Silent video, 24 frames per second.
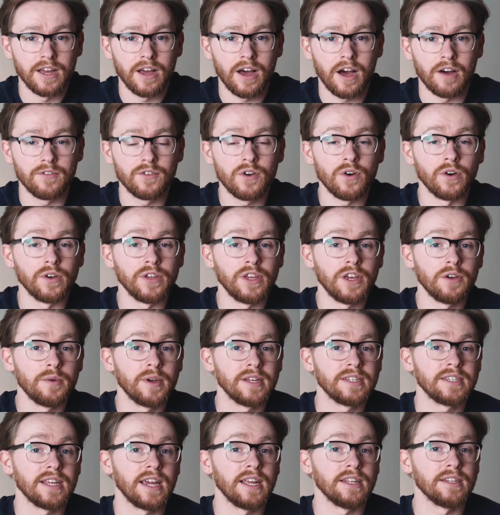I've got a
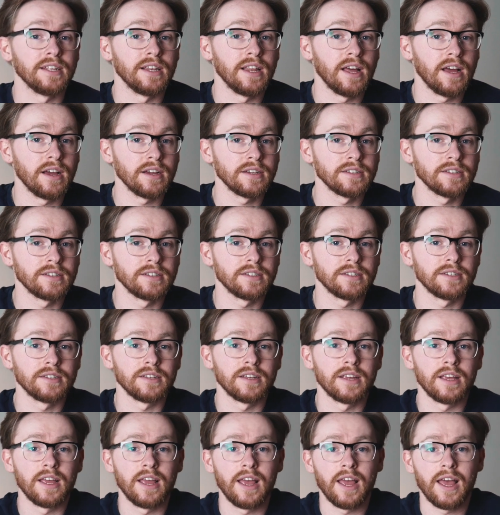USA Deluxe,
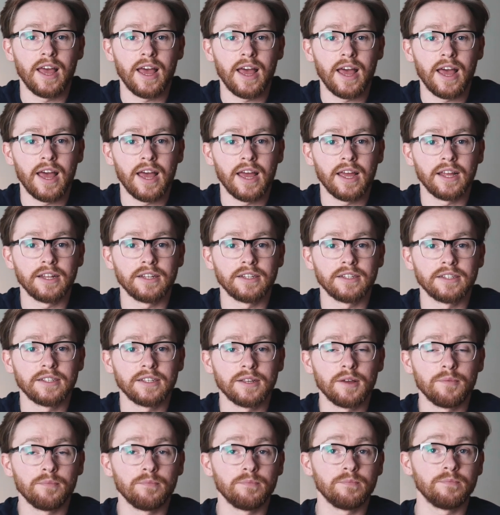and
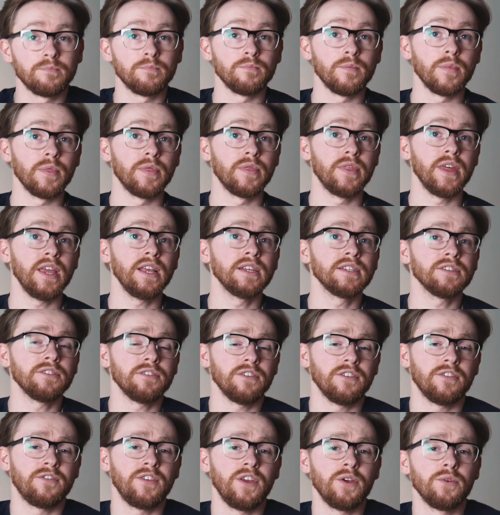these are
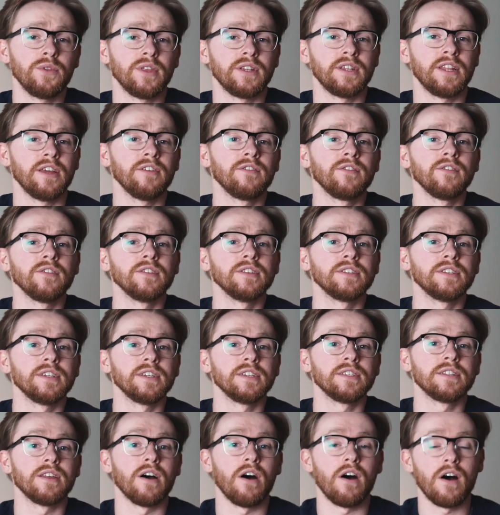a few of the
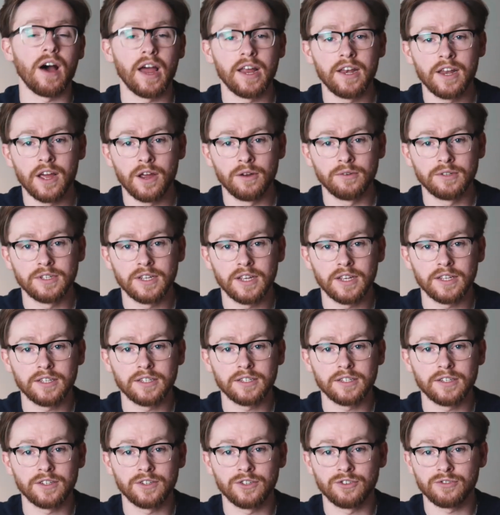differences that I
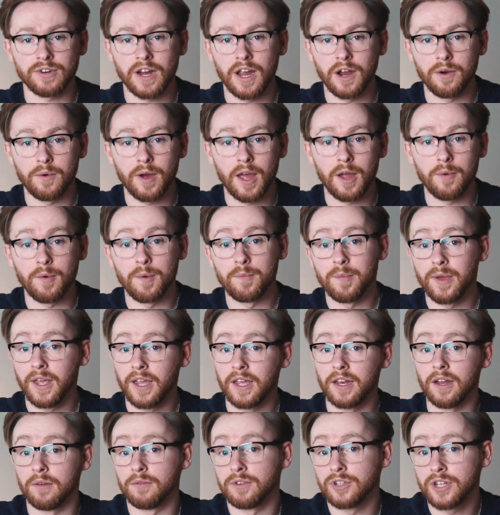noticed straight away when
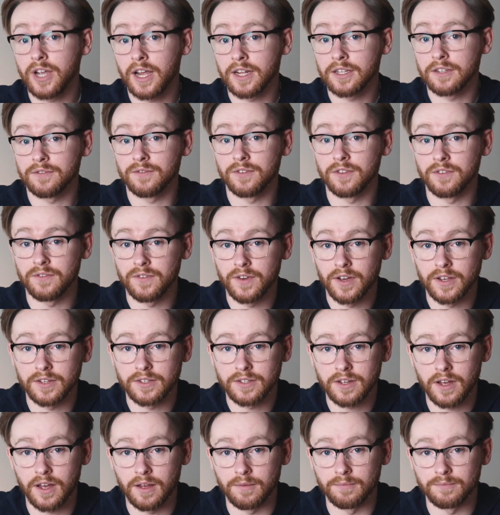picking up the Schecter for the first
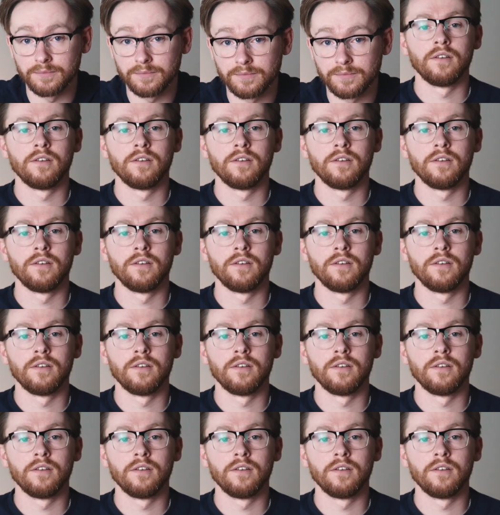time.